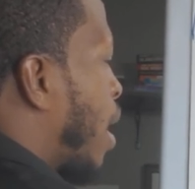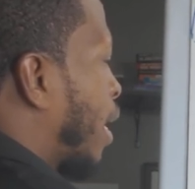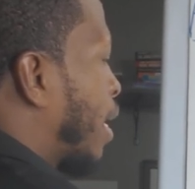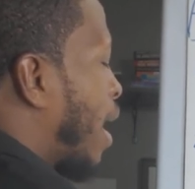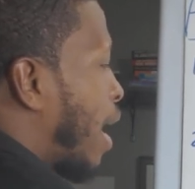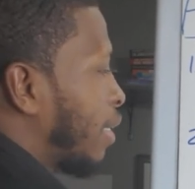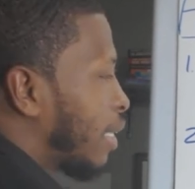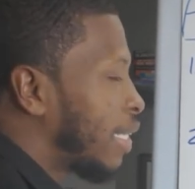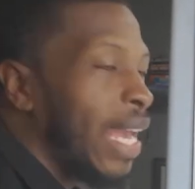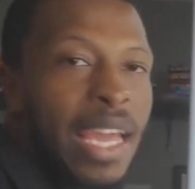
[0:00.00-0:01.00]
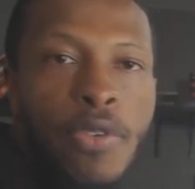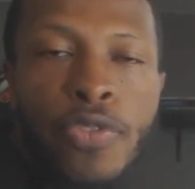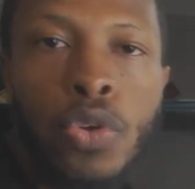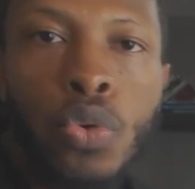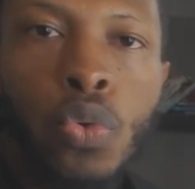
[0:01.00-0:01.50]
that God
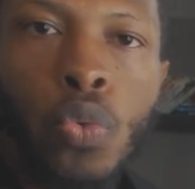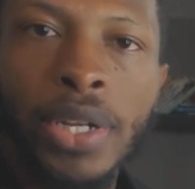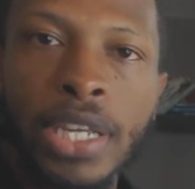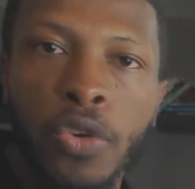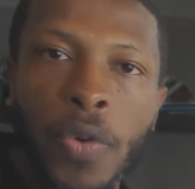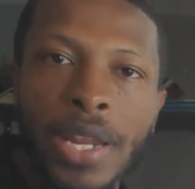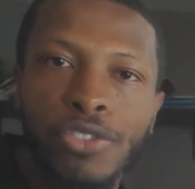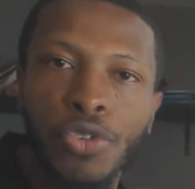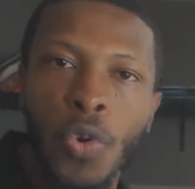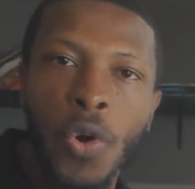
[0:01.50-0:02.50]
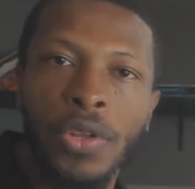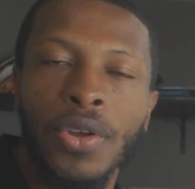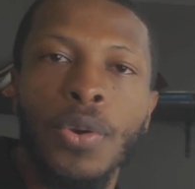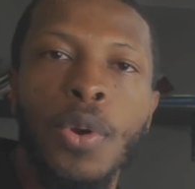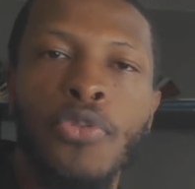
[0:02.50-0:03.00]
gave you when He created you on
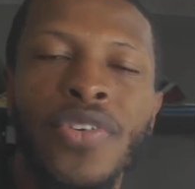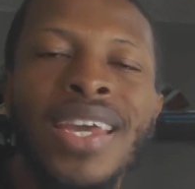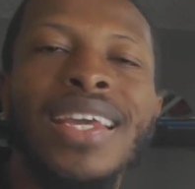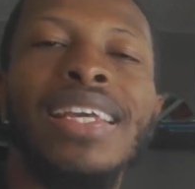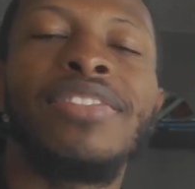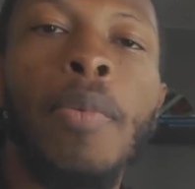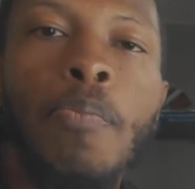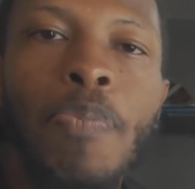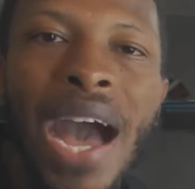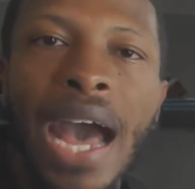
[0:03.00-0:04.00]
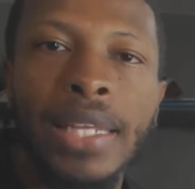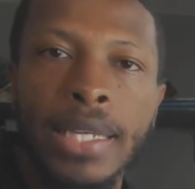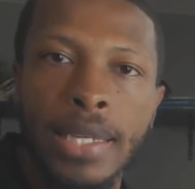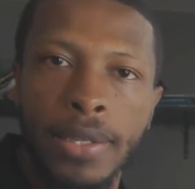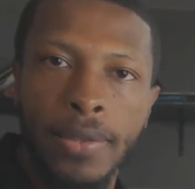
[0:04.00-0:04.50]
the earth is a body